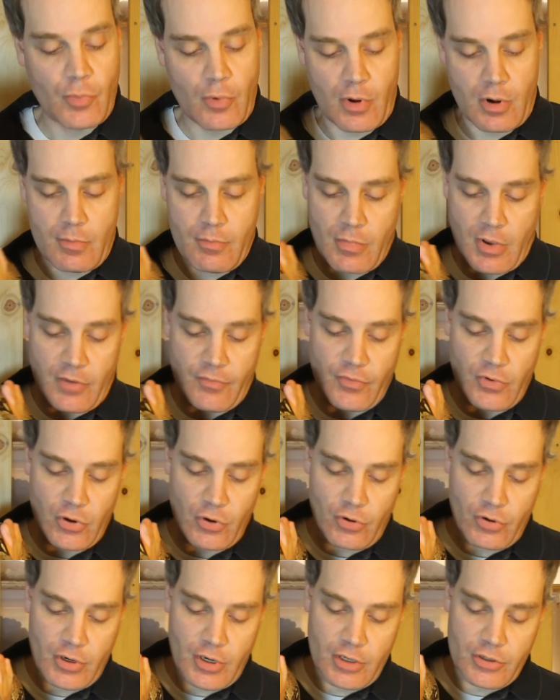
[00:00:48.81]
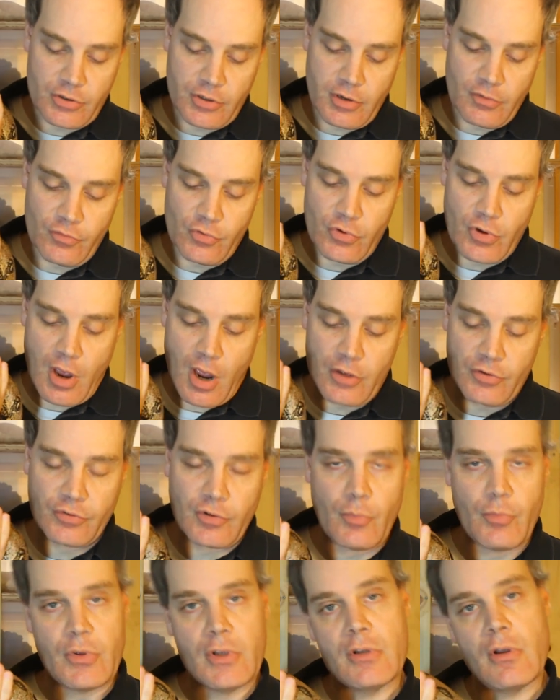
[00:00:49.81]
but I figured it'd give you guys
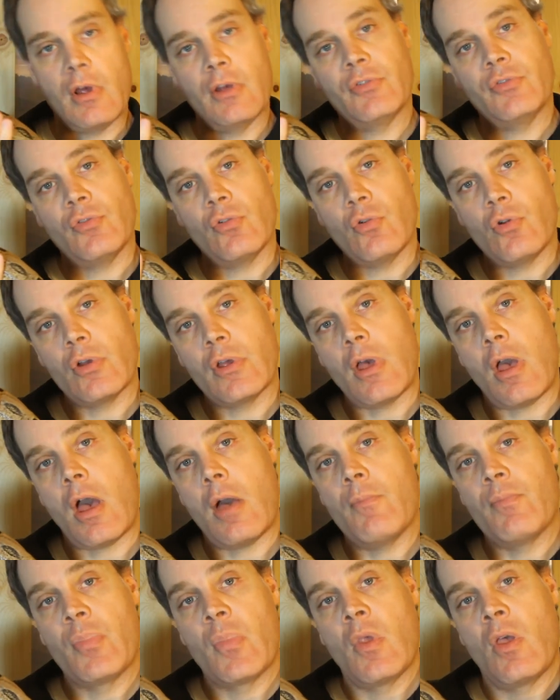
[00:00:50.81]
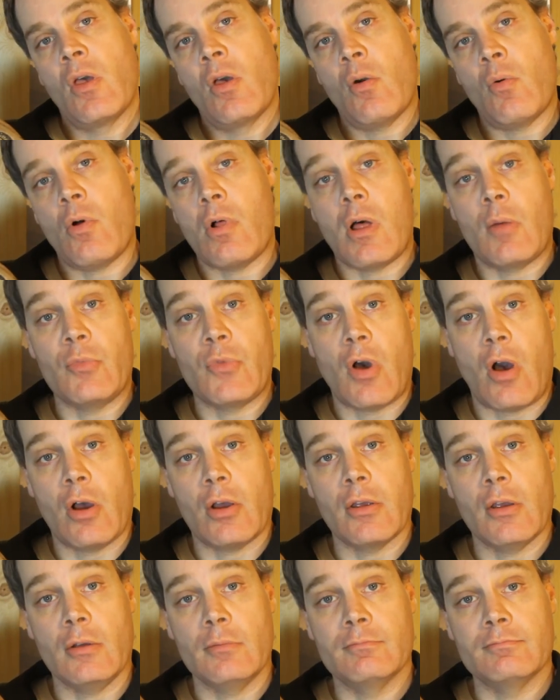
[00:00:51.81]
something nice to look at while I'm
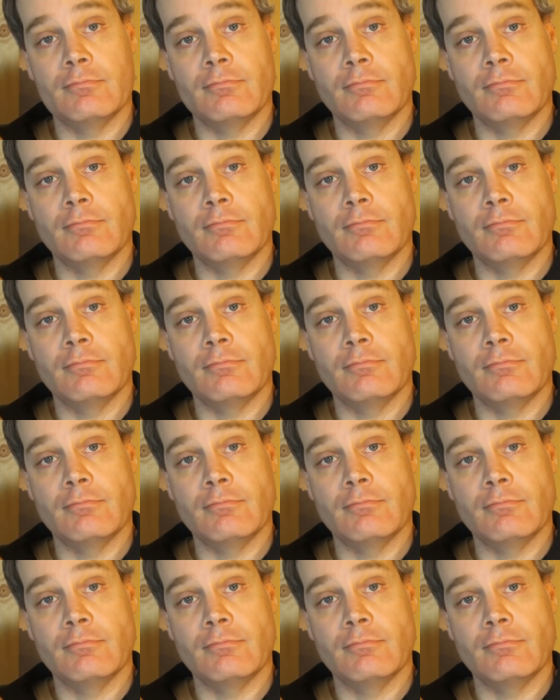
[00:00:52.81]
talking.